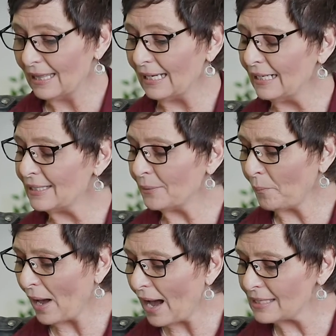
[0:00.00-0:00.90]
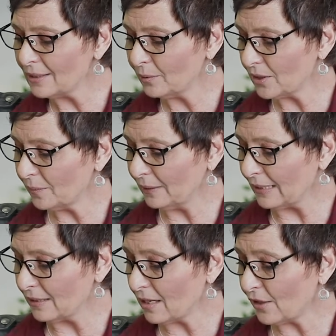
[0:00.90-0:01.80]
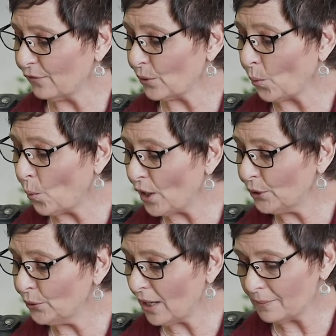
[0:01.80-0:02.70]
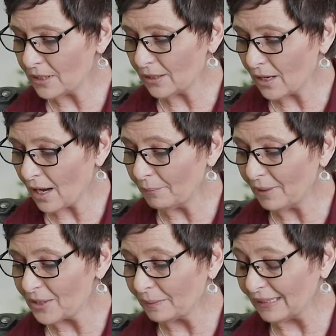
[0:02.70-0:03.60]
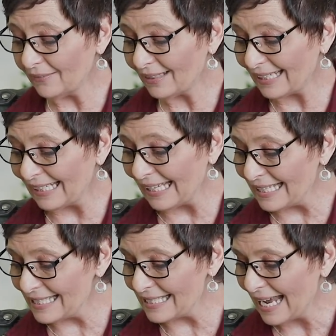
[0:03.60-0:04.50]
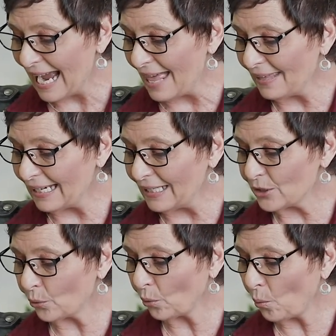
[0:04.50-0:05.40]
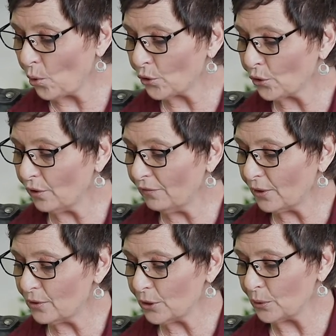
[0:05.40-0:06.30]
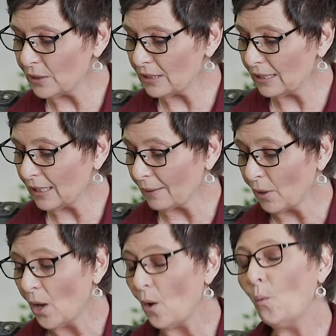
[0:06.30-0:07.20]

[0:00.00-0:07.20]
that it is impossible to please God, for the one who comes to God must believe that he is, and that he is a rewarder of those who seek him.